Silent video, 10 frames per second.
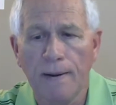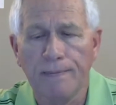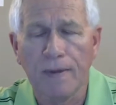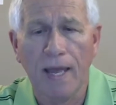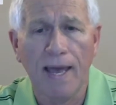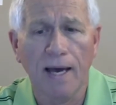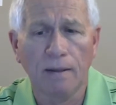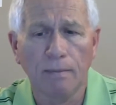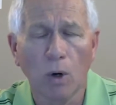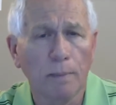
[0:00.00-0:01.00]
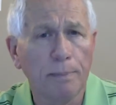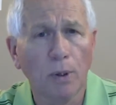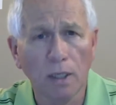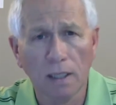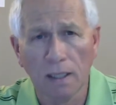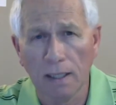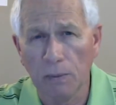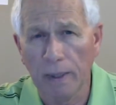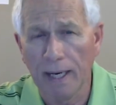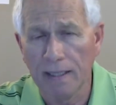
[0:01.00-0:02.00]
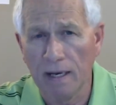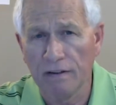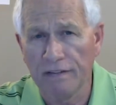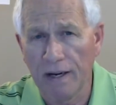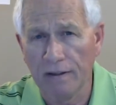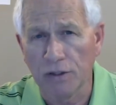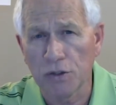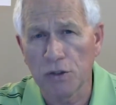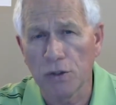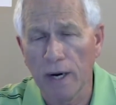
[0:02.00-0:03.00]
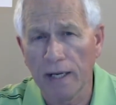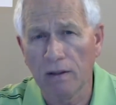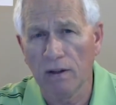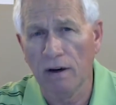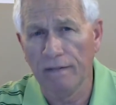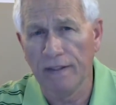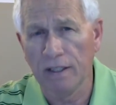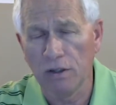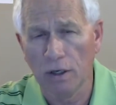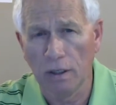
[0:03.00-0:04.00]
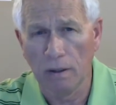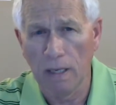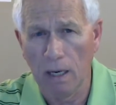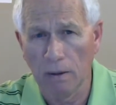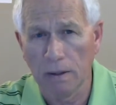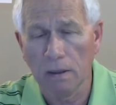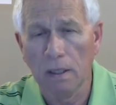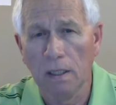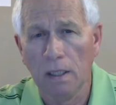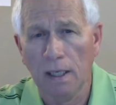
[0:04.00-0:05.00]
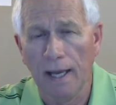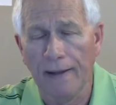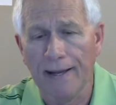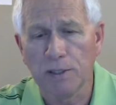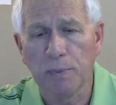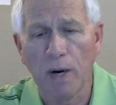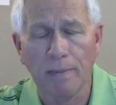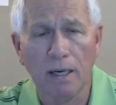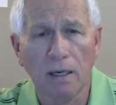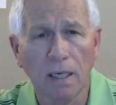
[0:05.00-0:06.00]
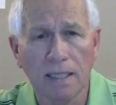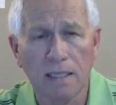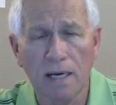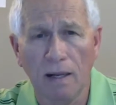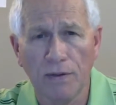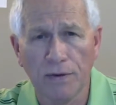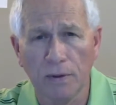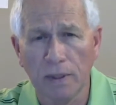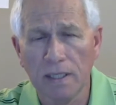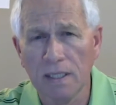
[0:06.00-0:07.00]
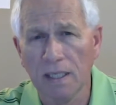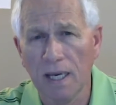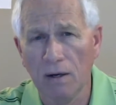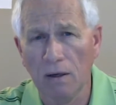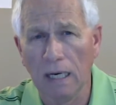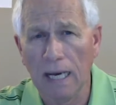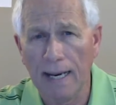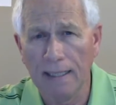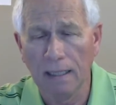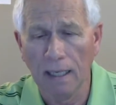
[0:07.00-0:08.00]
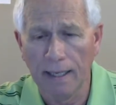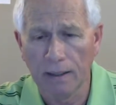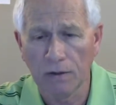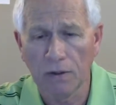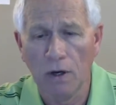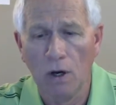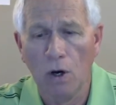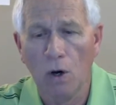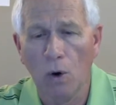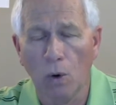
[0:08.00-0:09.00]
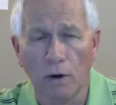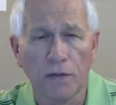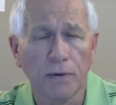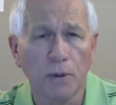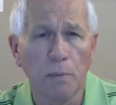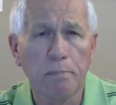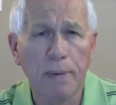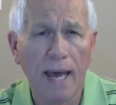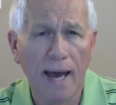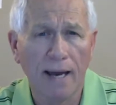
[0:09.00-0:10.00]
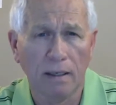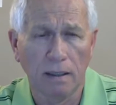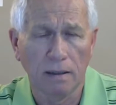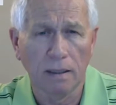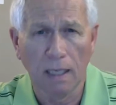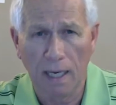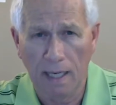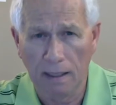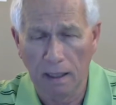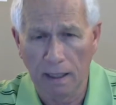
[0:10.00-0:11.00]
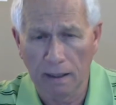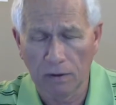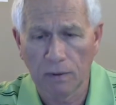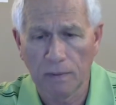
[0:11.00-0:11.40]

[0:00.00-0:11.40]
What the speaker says: and more importantly, we identify the strength of the turnaround. And that's primarily done through indicator line length or through pattern line length.